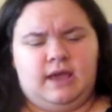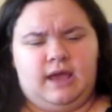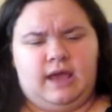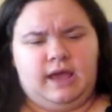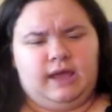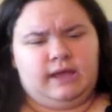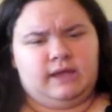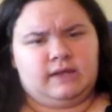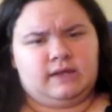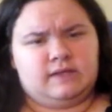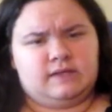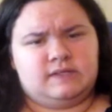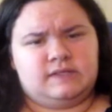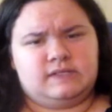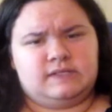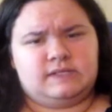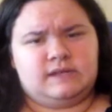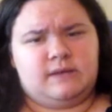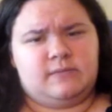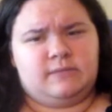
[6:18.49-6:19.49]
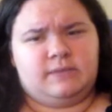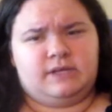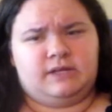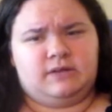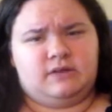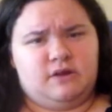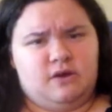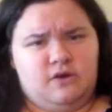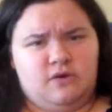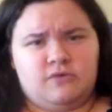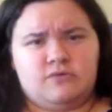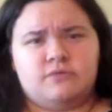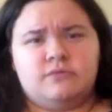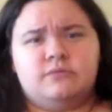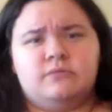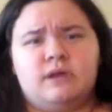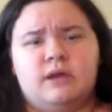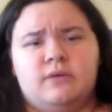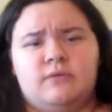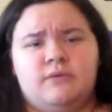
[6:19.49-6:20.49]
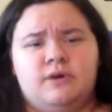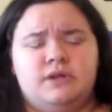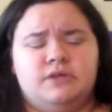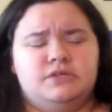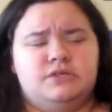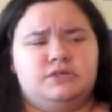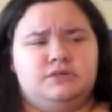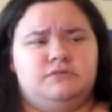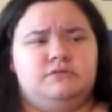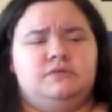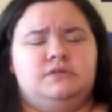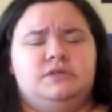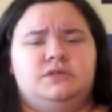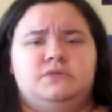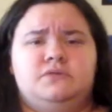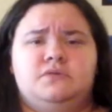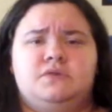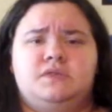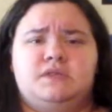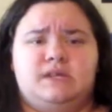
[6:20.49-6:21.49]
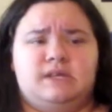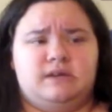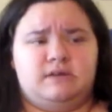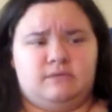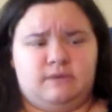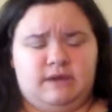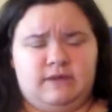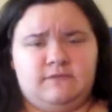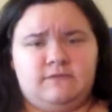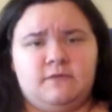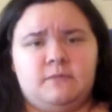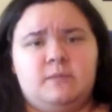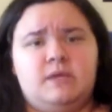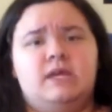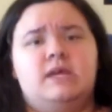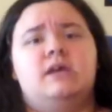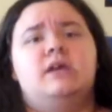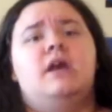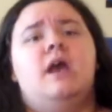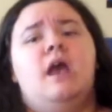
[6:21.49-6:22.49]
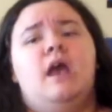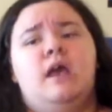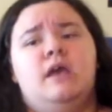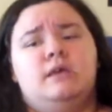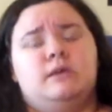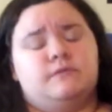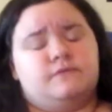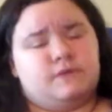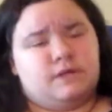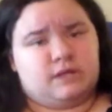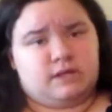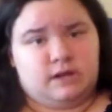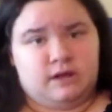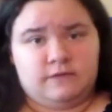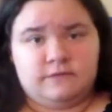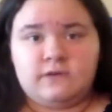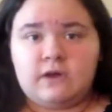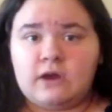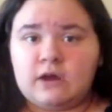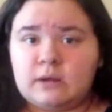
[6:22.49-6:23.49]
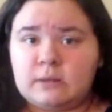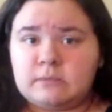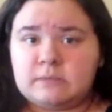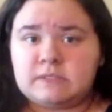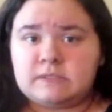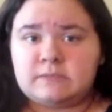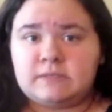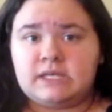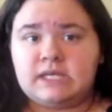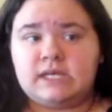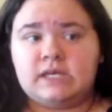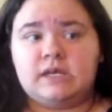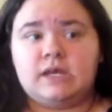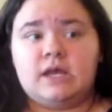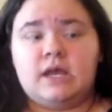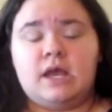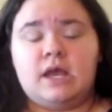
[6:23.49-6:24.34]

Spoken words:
And I'm like, no, I want you to stay away from me. You've done enough harm to me.